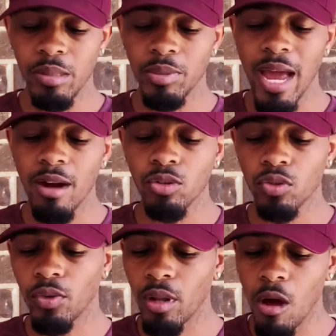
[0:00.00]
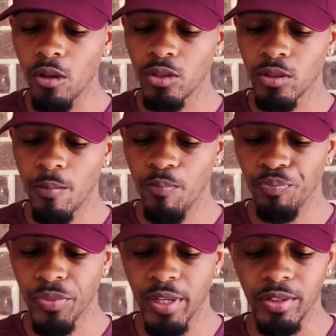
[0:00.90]
tackles for loss
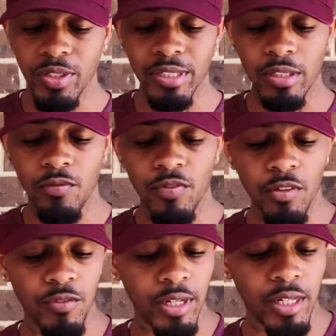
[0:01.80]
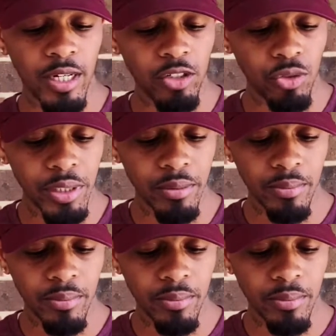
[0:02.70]
is 65th in the country.